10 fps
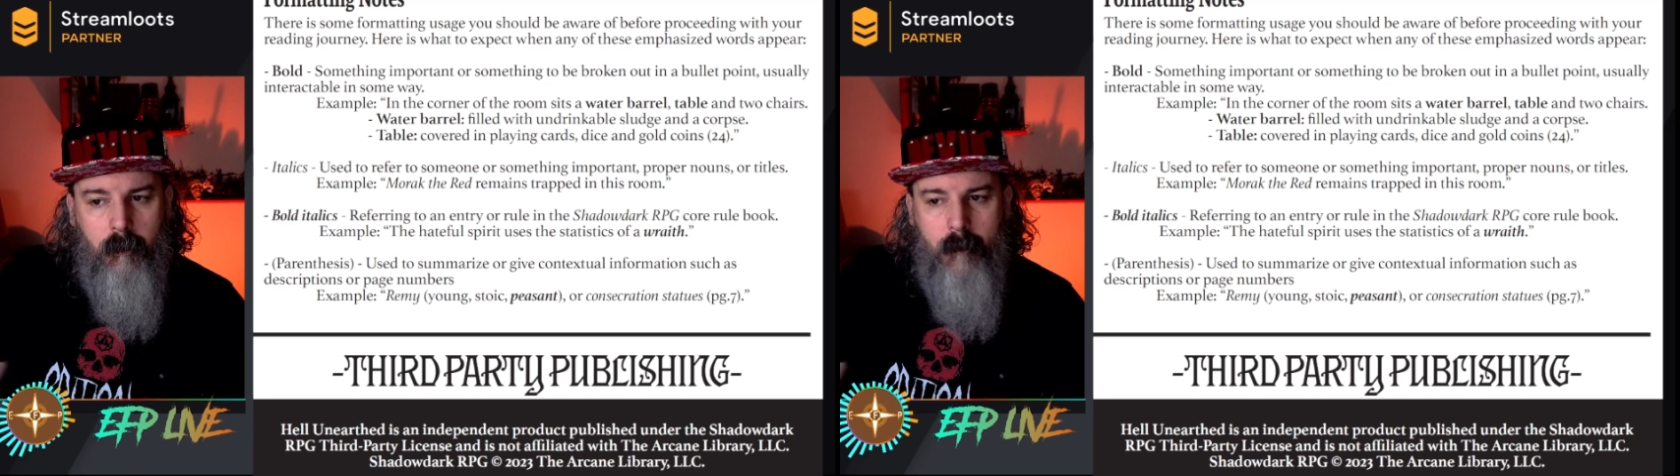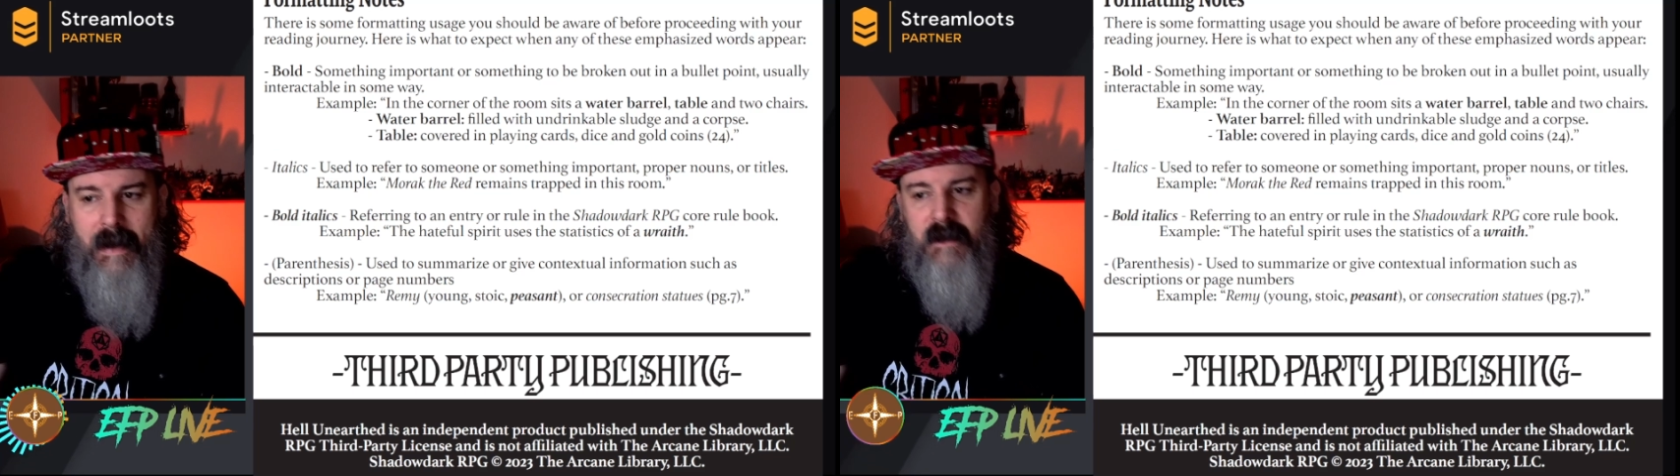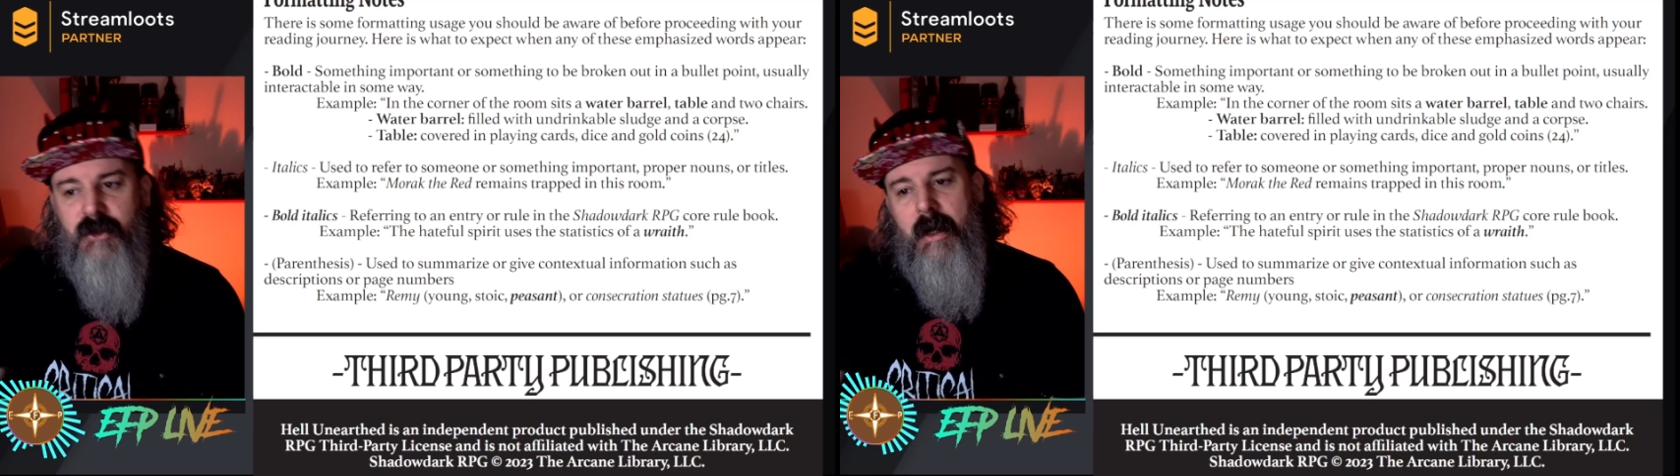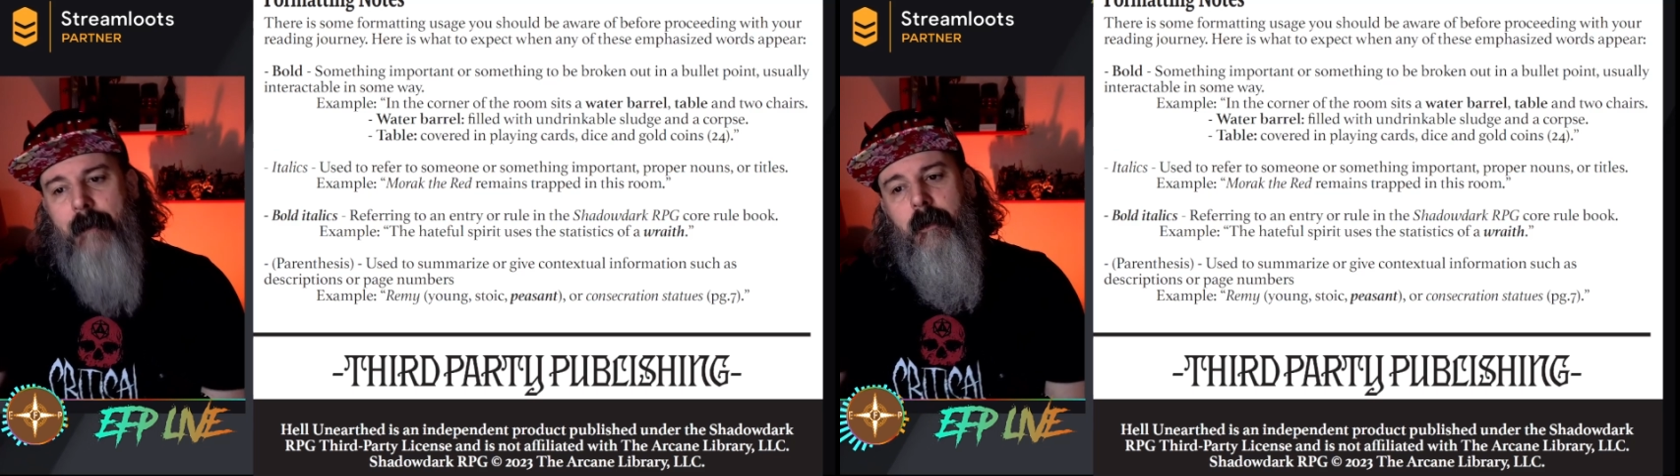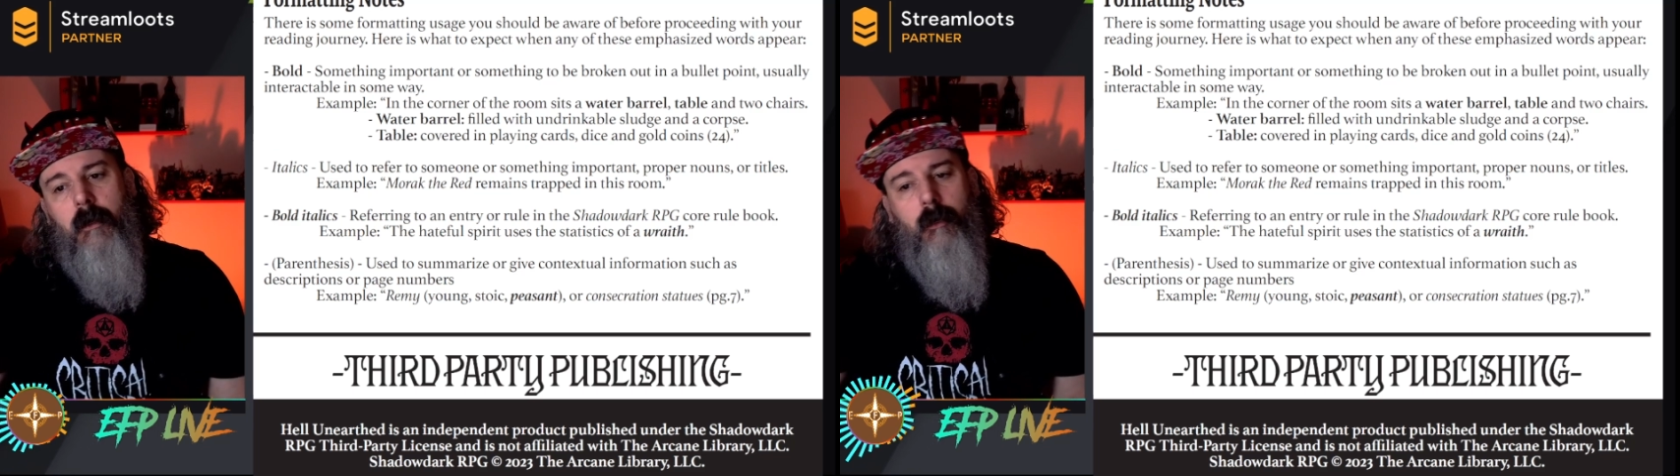remains
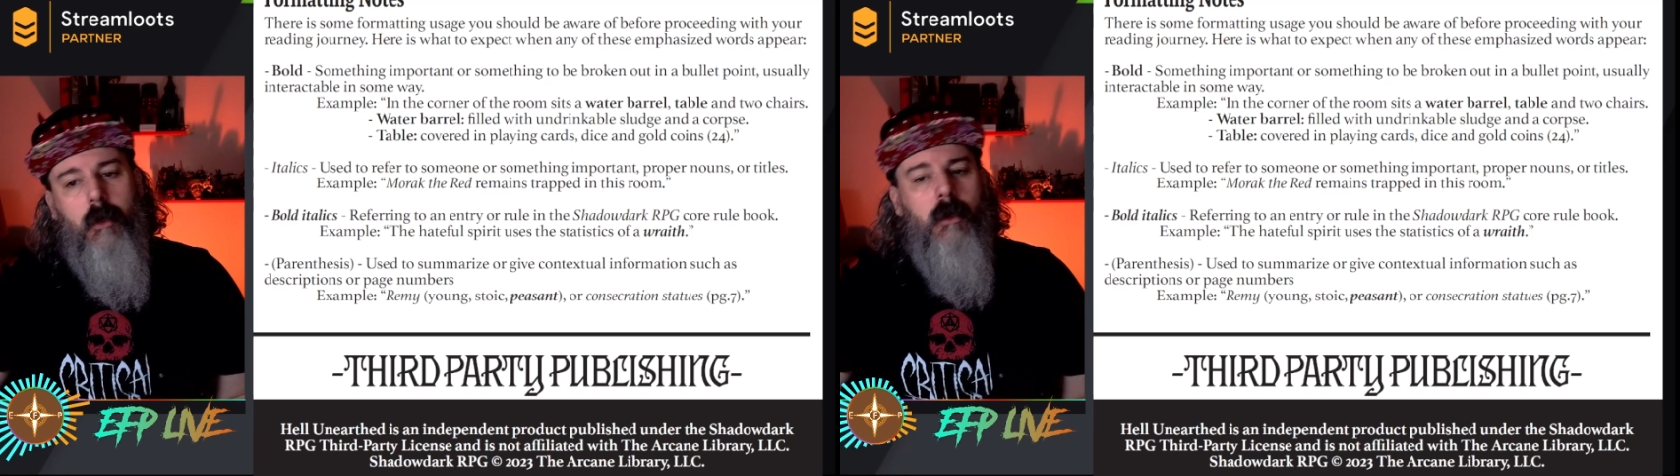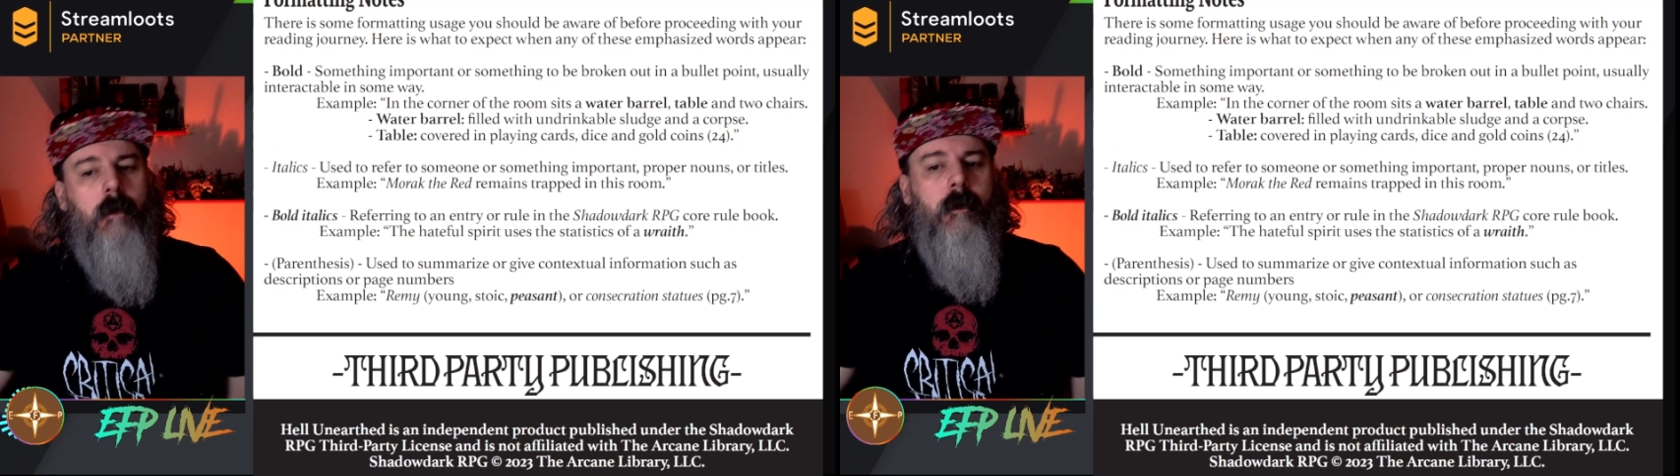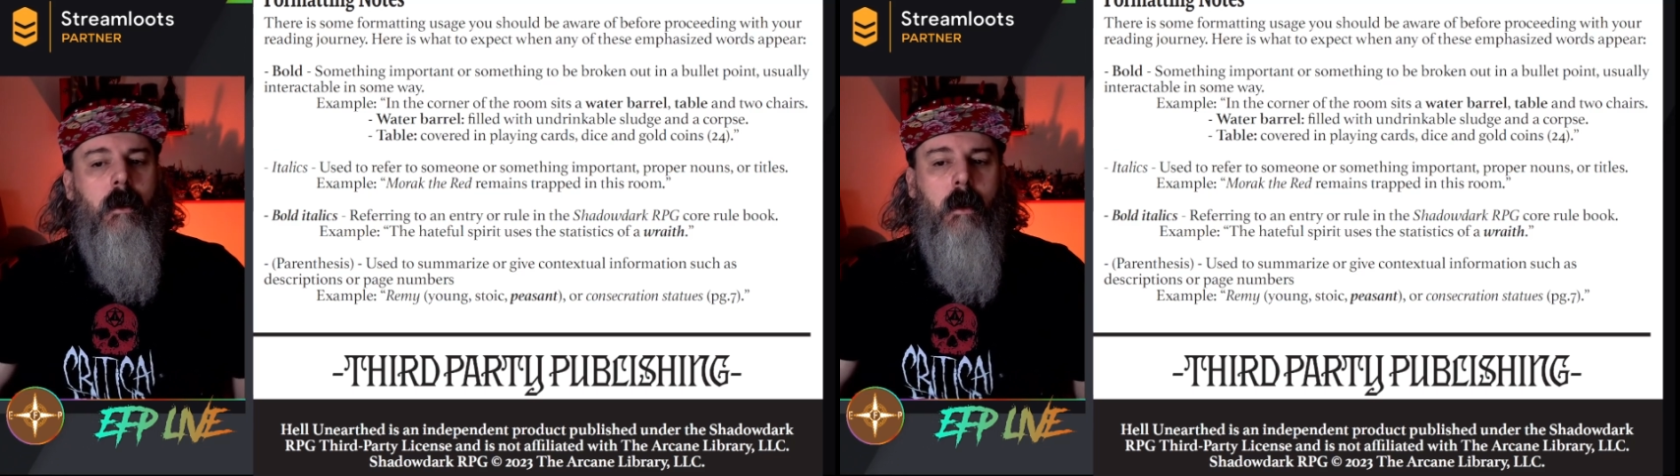trapped in the room.